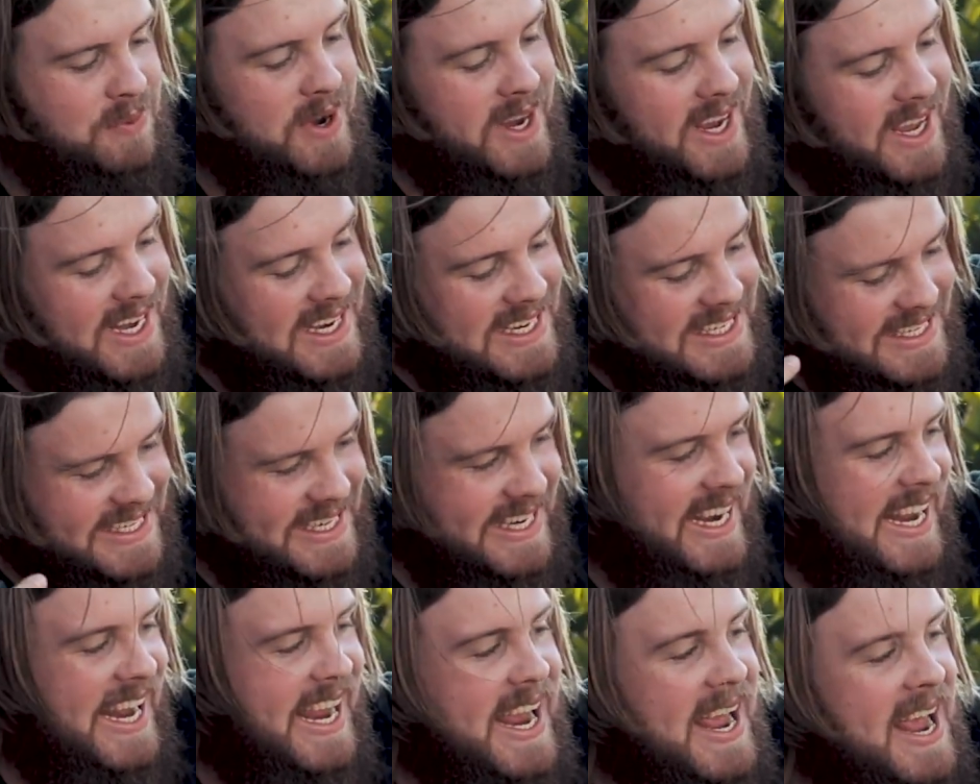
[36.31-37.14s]
We're gonna
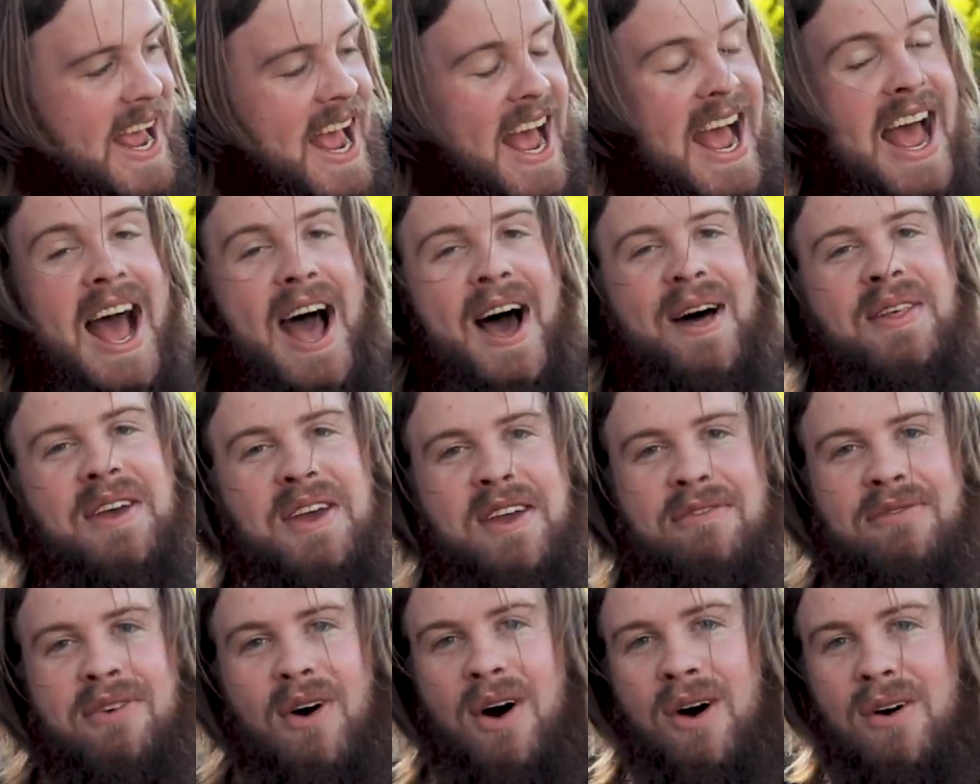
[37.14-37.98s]
see how the
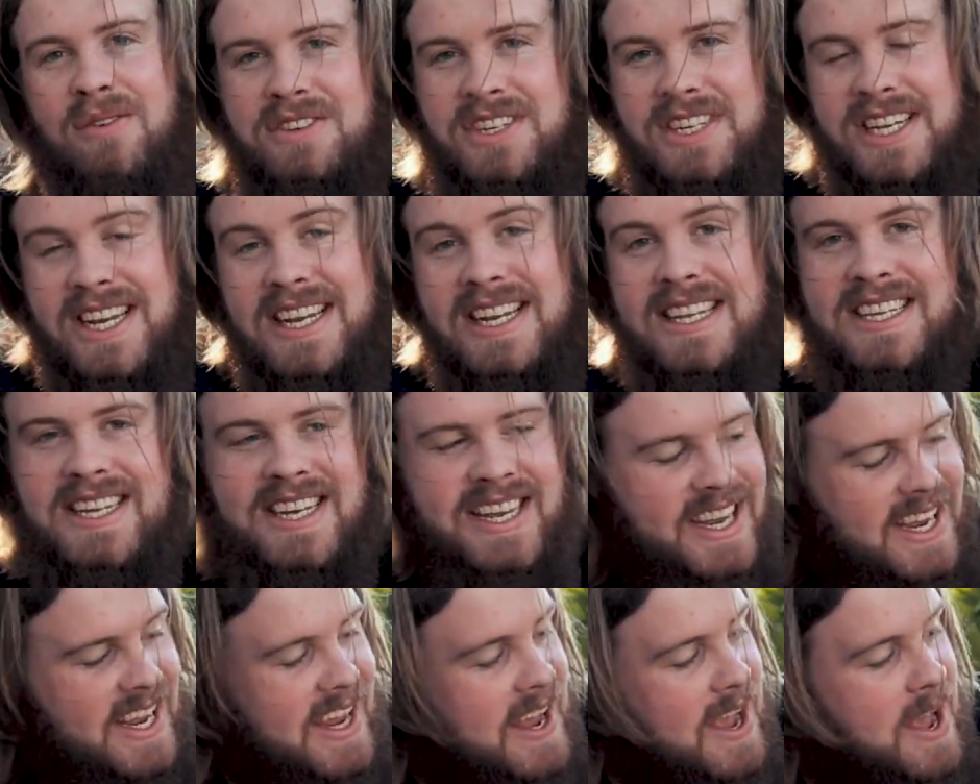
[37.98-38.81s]
Evolve
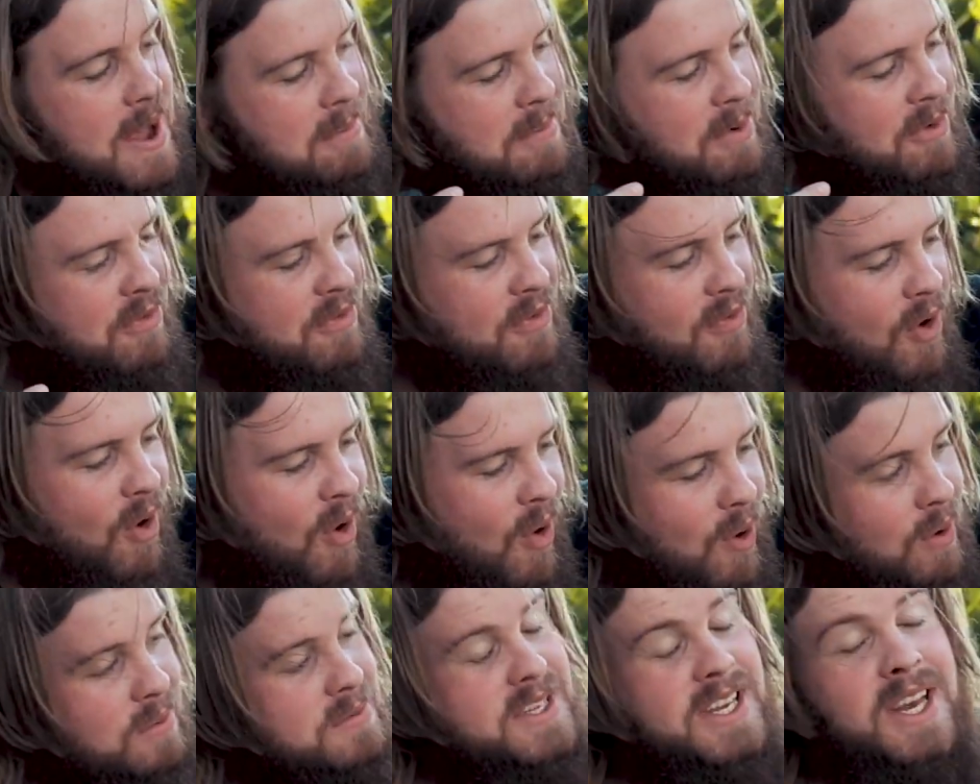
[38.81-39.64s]
GT
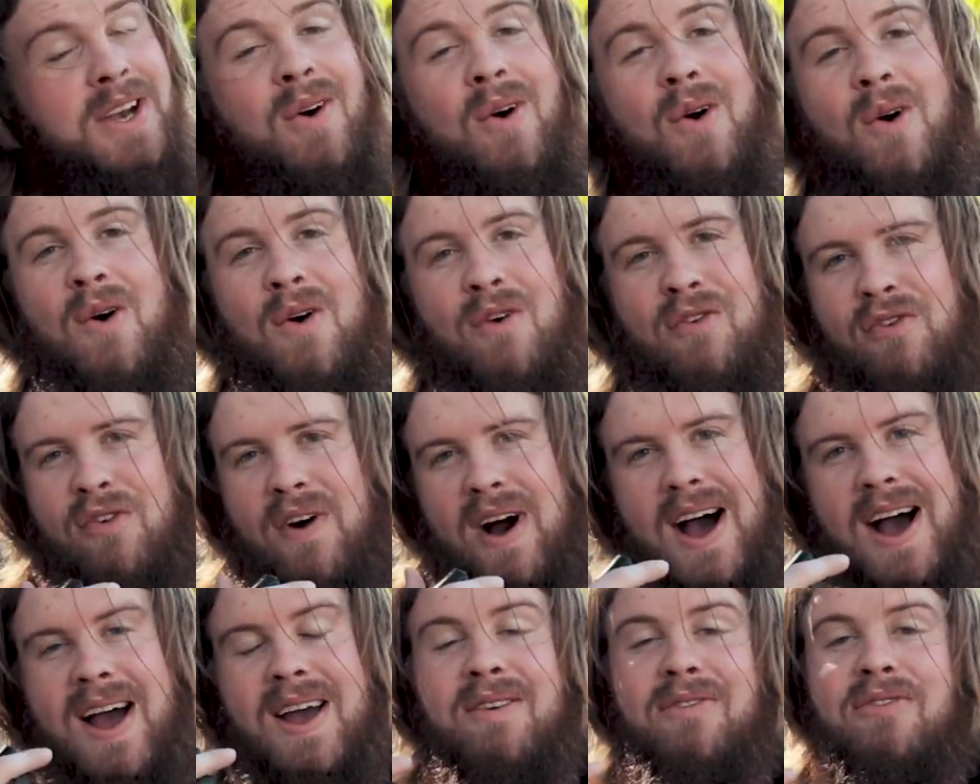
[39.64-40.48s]
performs in all
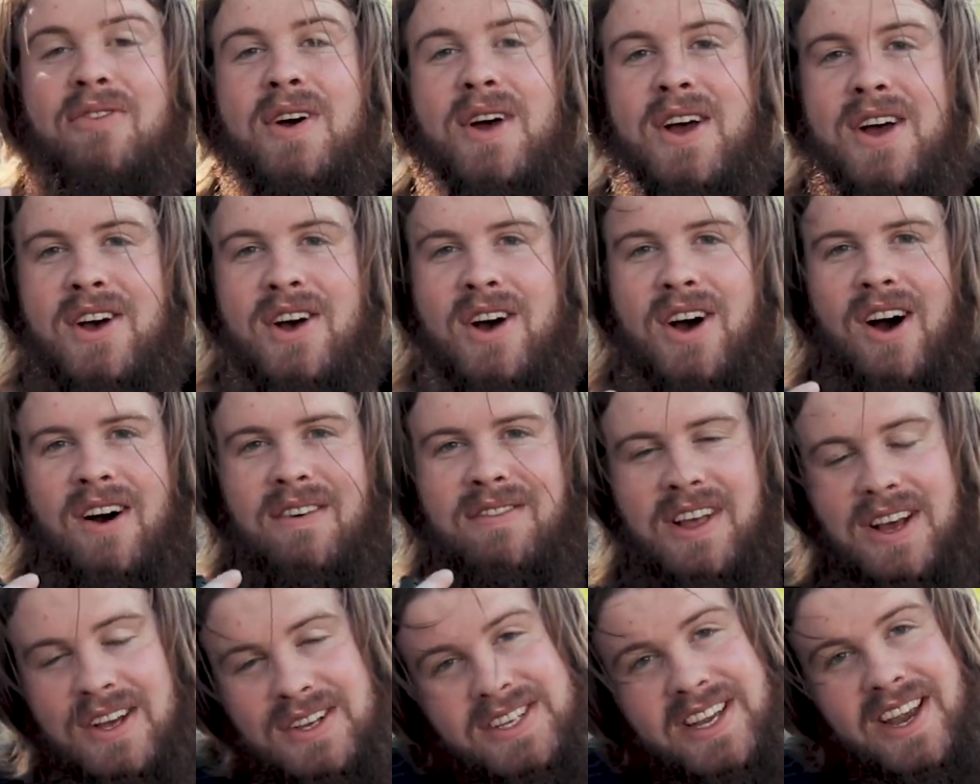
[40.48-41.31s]
5
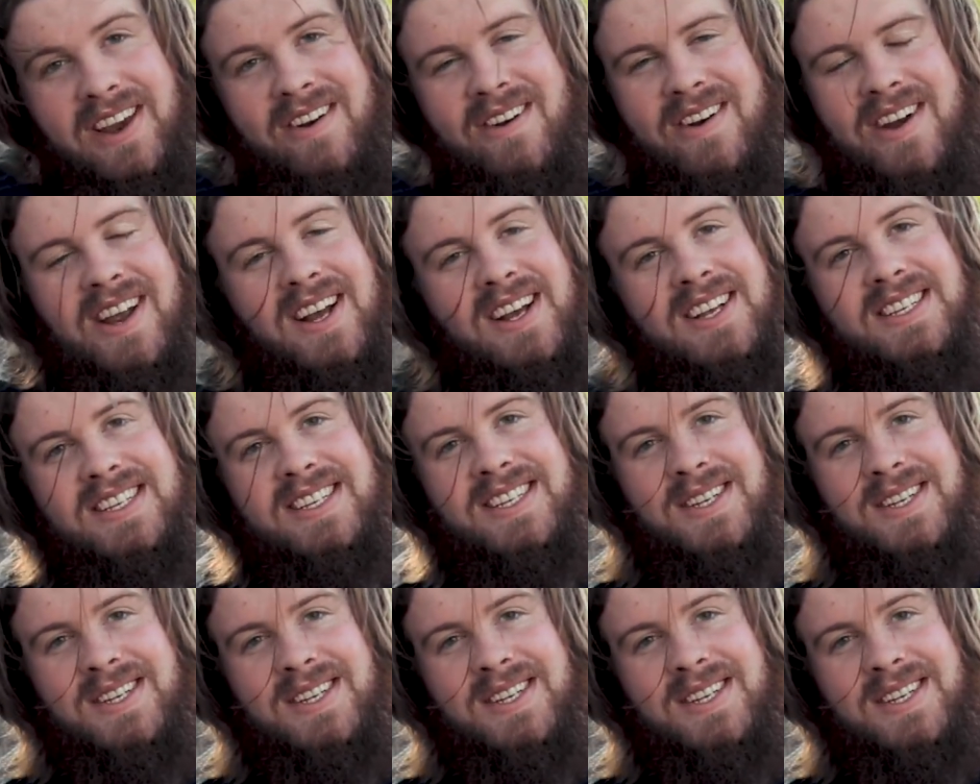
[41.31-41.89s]
of those areas.